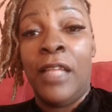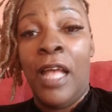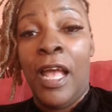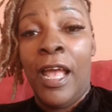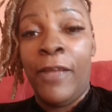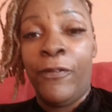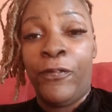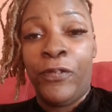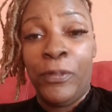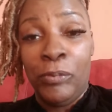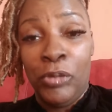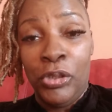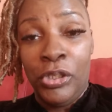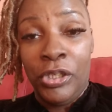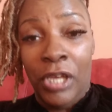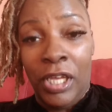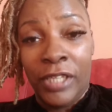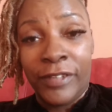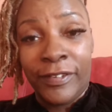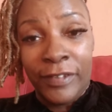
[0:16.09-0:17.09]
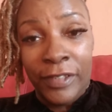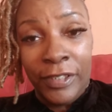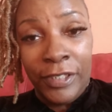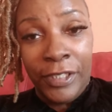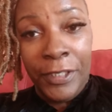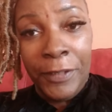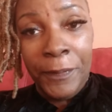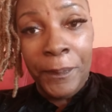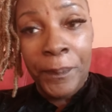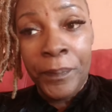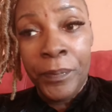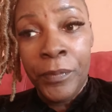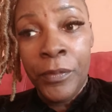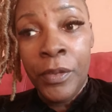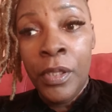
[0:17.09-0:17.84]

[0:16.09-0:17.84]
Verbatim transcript: live from New York City.